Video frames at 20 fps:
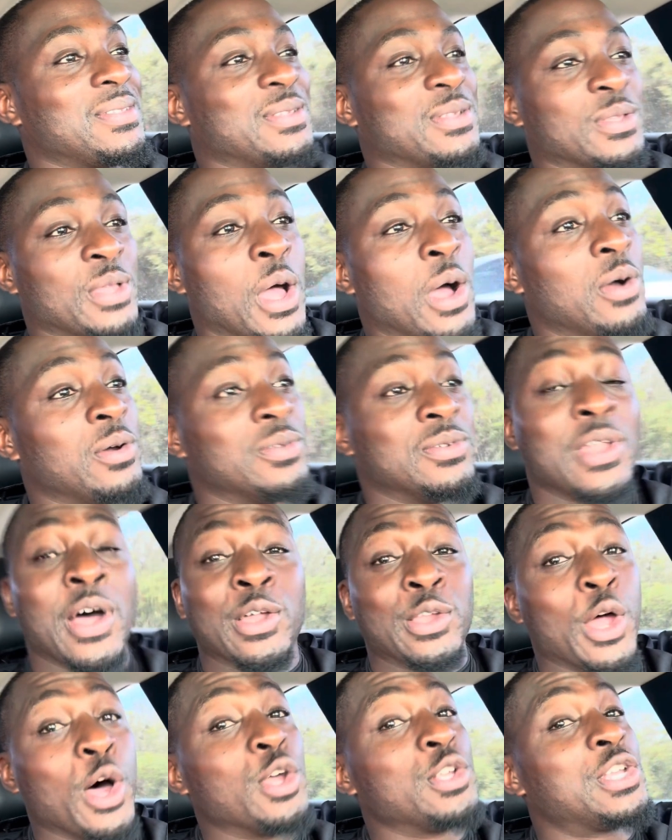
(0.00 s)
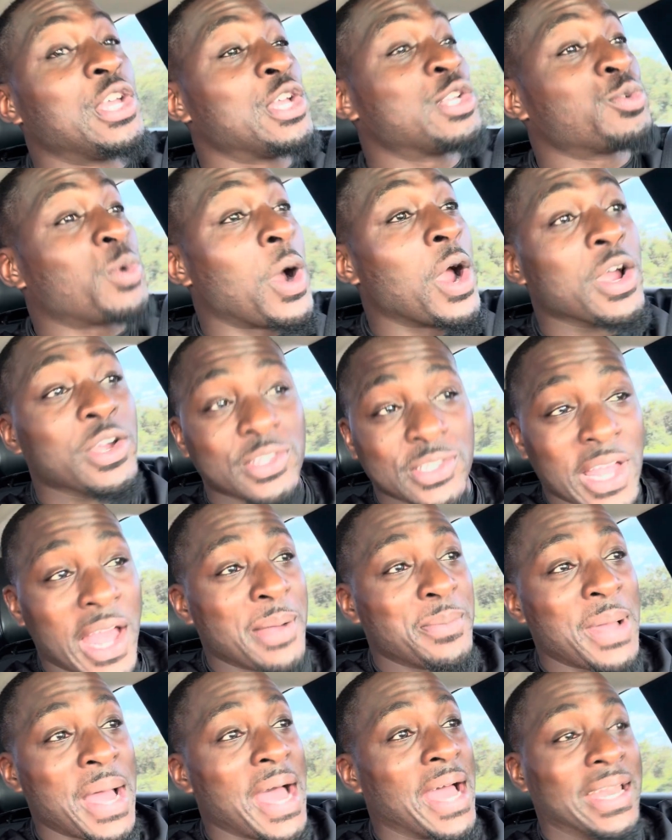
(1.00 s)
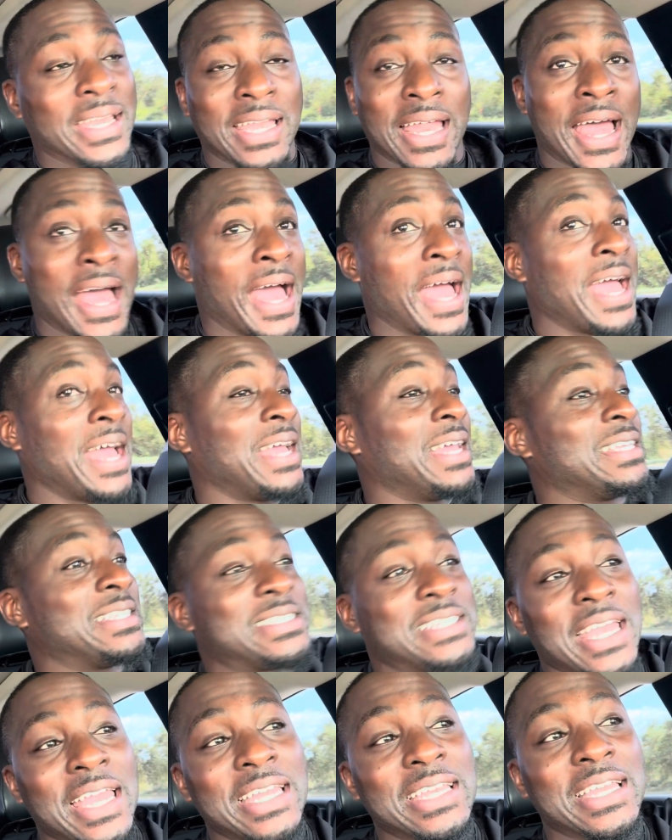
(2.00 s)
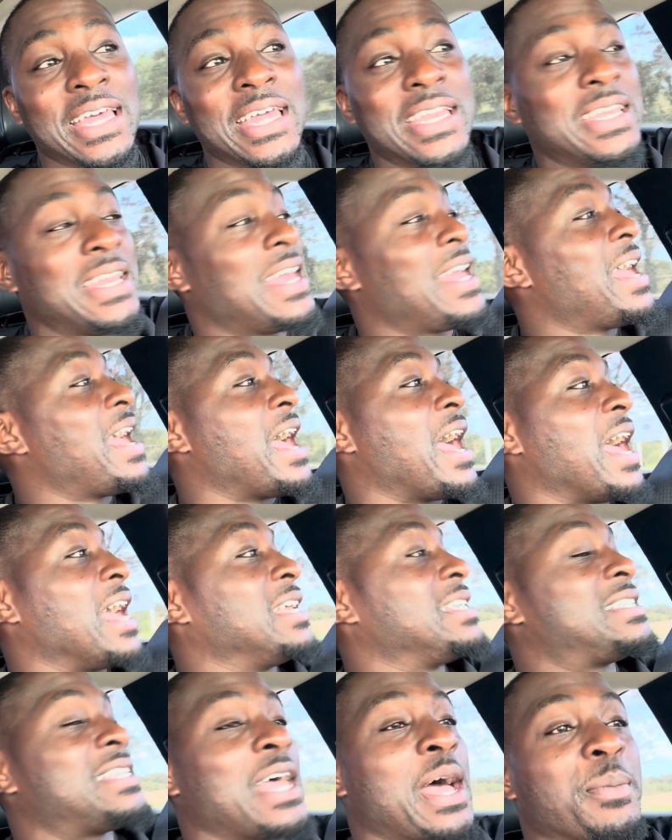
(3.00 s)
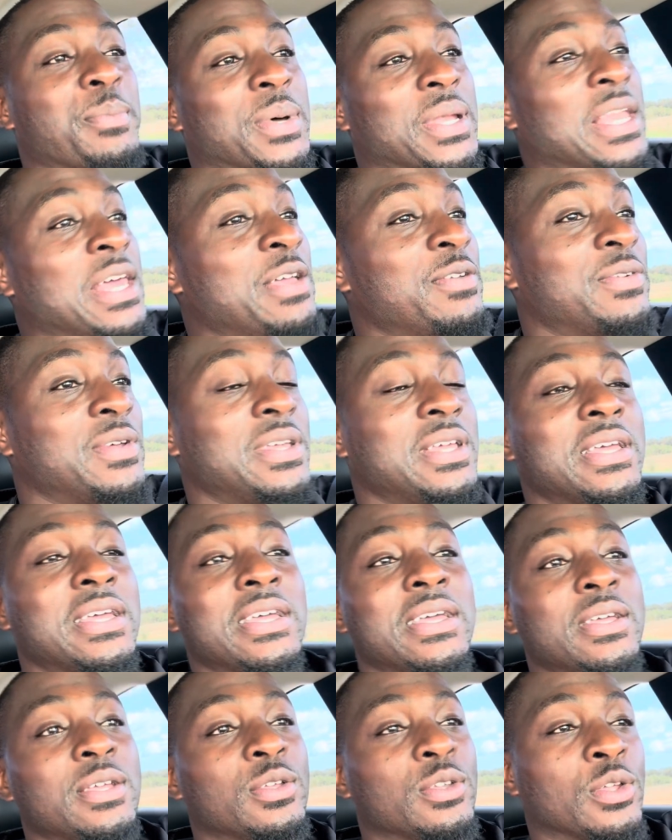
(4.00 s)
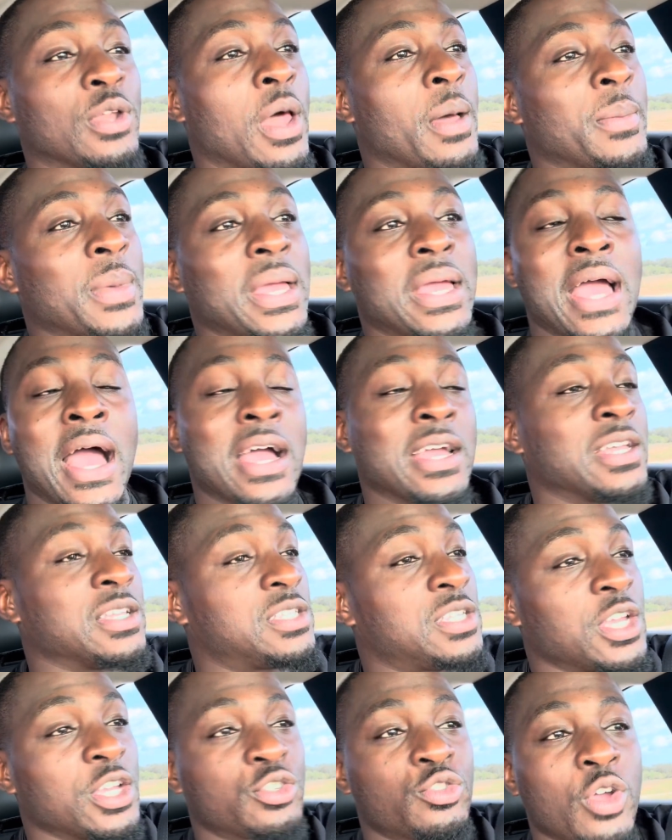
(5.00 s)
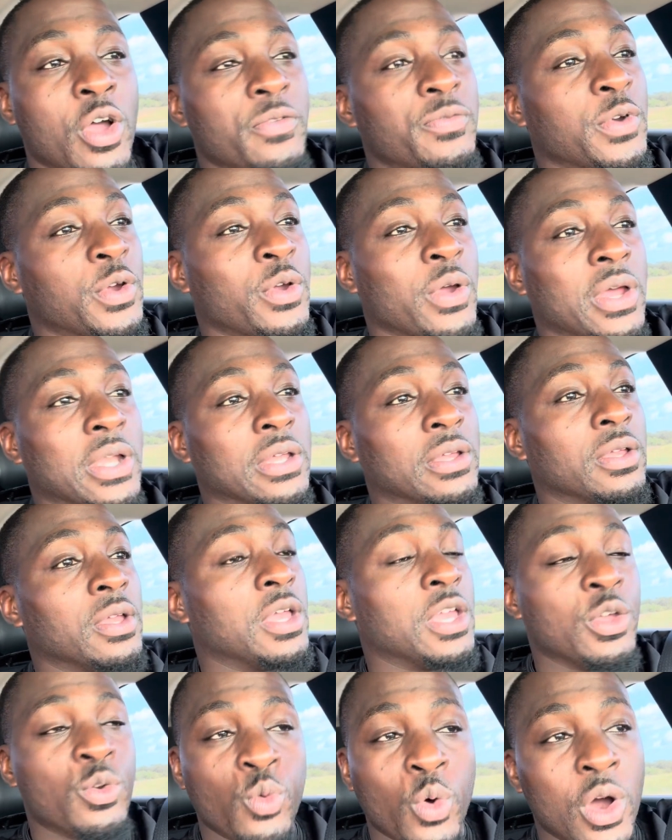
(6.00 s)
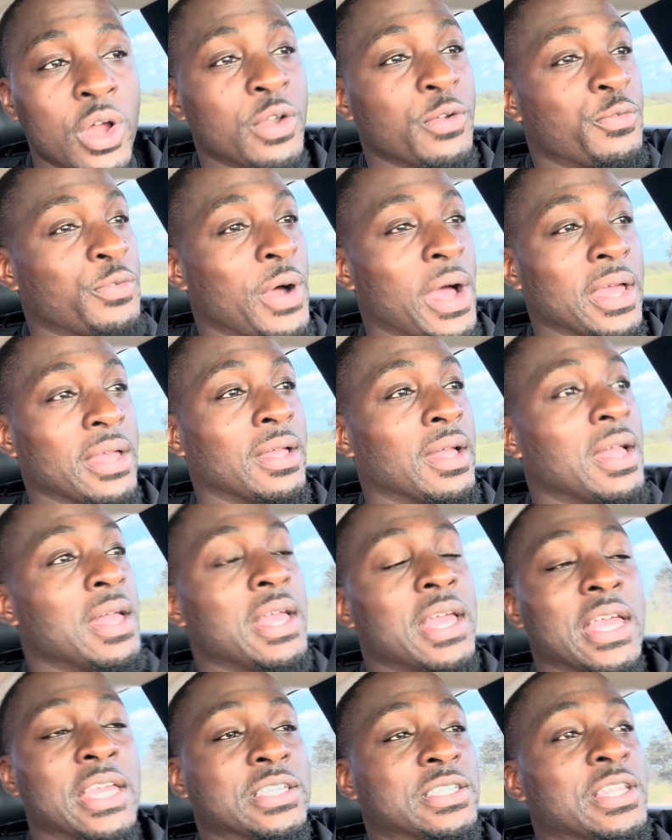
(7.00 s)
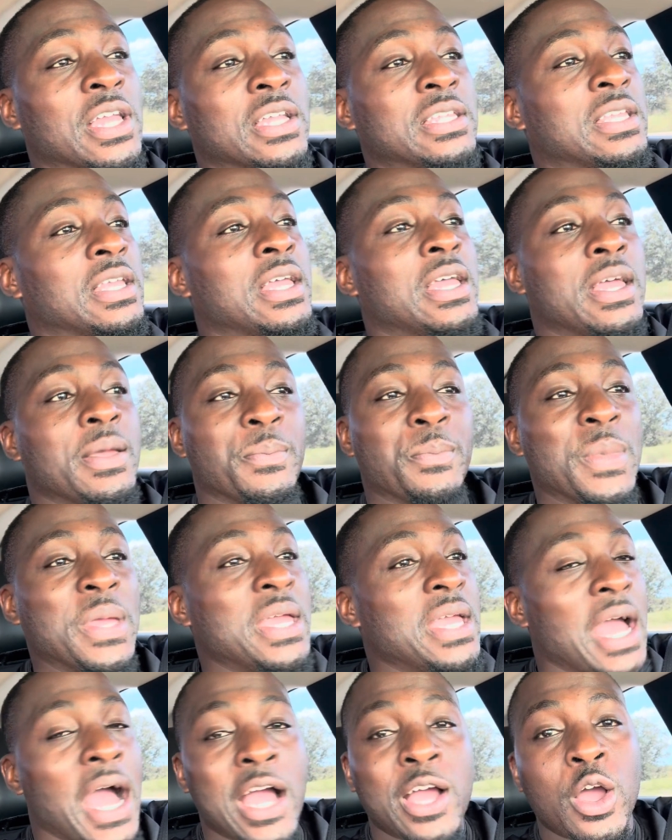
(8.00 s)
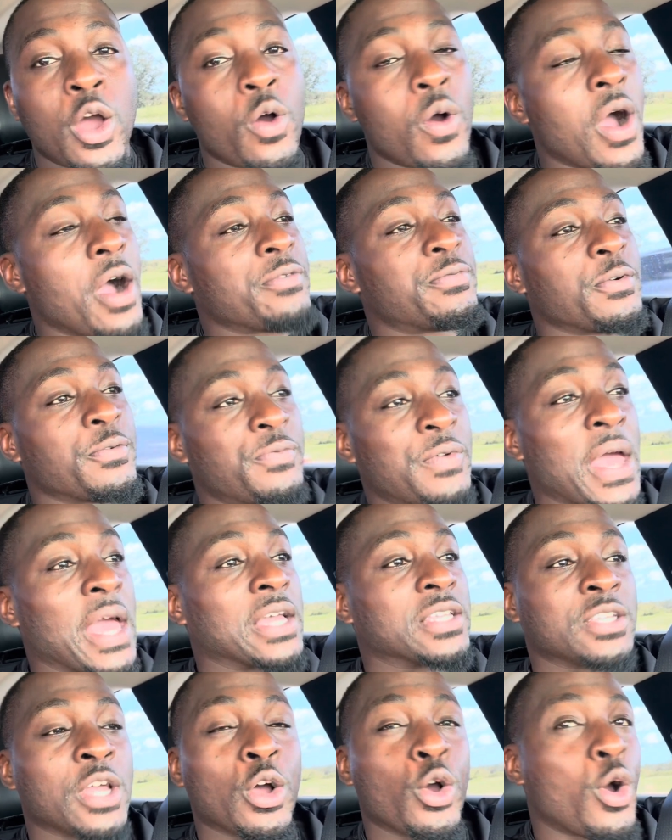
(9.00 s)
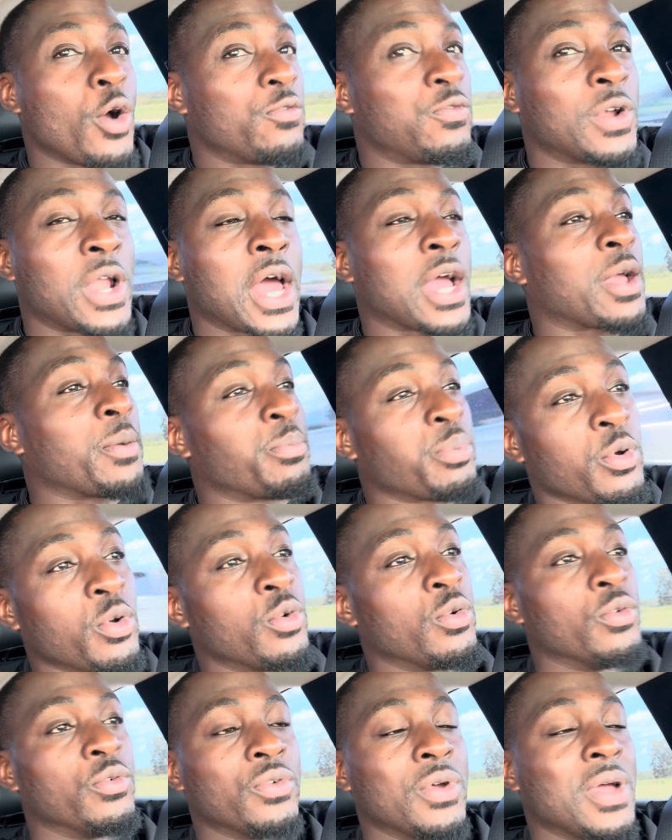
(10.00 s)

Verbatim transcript: no, now those his words, not mine. I ain't say nothing. I ain't say I believe it. You know what I mean? I get Terence Crawford credit. He won the fight. It's nothing. Me, I go off of facts. I go off what I can prove.